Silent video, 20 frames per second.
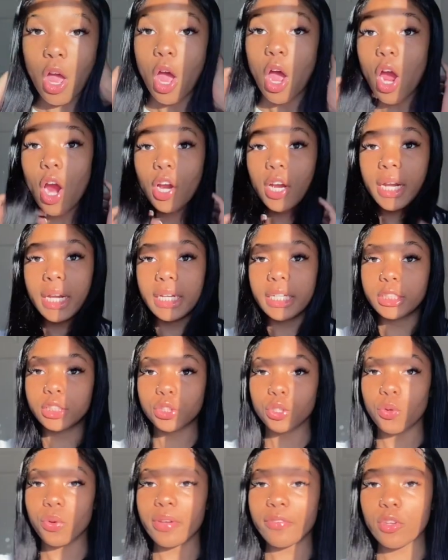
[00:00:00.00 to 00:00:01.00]
Alrighty,
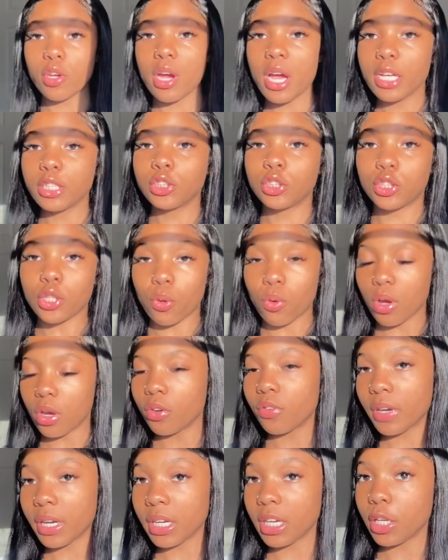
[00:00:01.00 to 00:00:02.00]
so if you guys don't
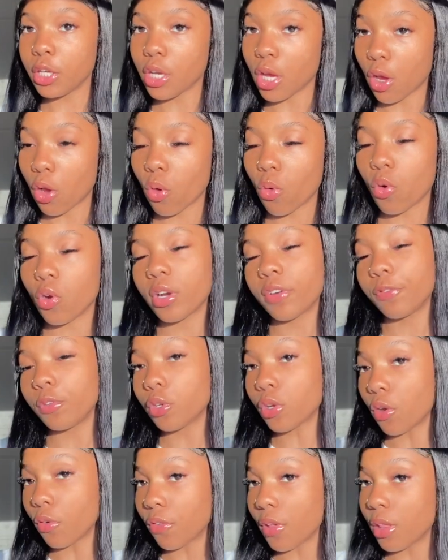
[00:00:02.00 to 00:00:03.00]
already know, or if you
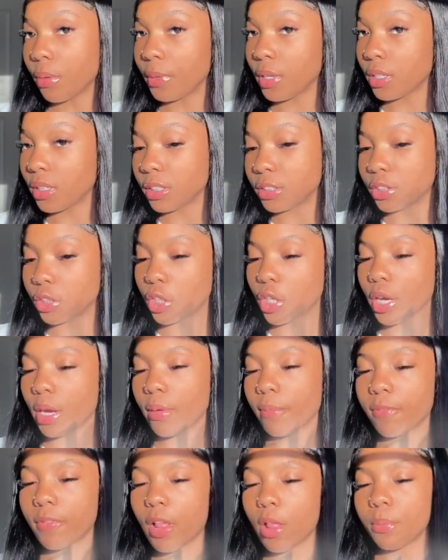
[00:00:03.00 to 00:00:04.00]
don't follow me on
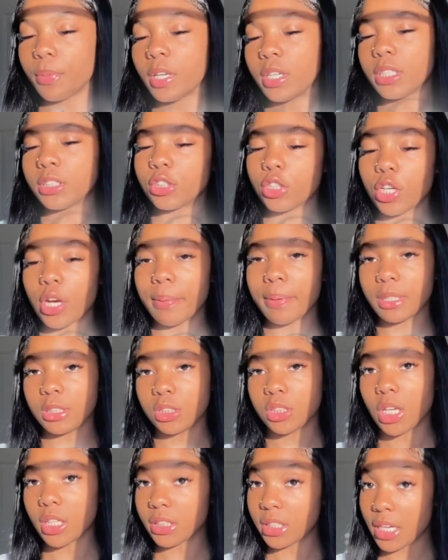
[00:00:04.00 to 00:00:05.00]
Instagram, follow me on Instagram at
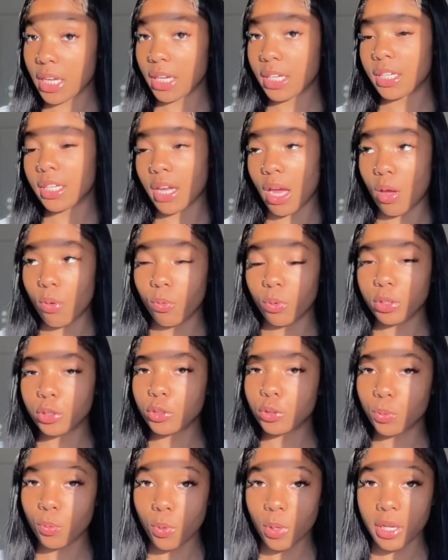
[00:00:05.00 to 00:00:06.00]

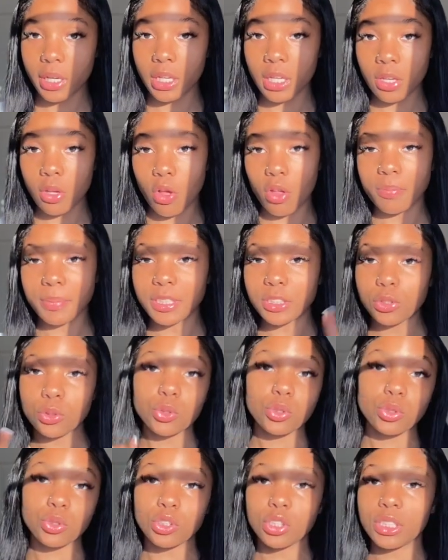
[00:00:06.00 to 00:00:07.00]
Shantae.120. All my
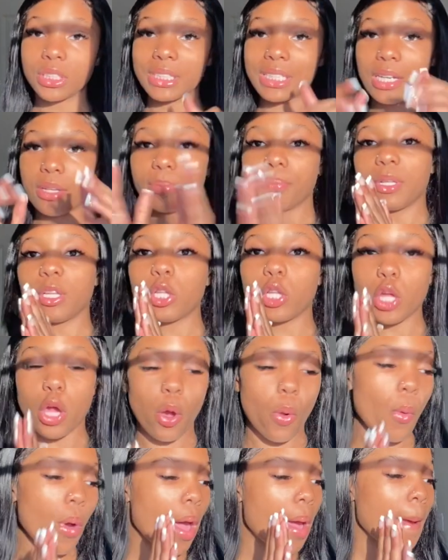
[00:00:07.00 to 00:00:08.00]
socials are down
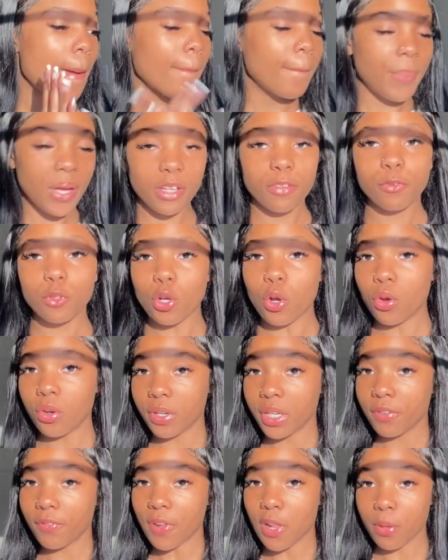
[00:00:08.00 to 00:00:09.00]
below. But if you don't
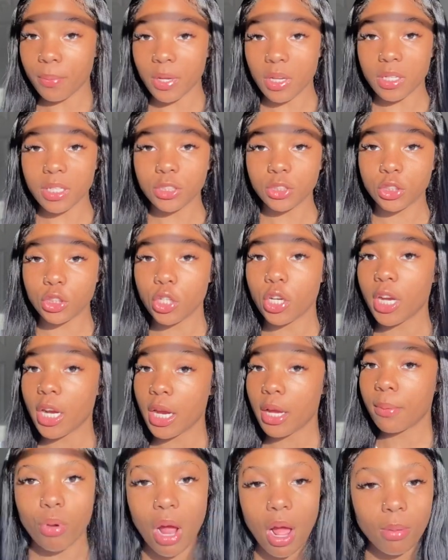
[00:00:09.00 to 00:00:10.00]
already follow me on
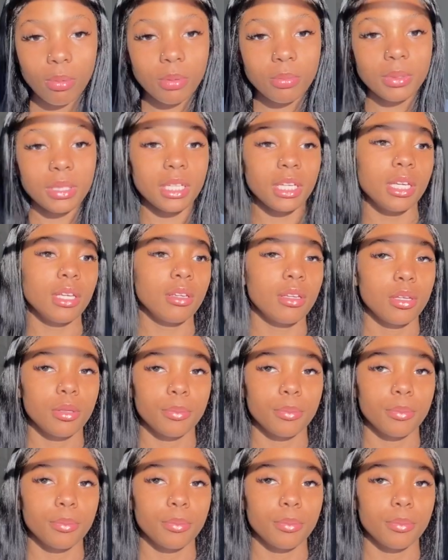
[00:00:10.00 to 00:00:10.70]
Instagram, probably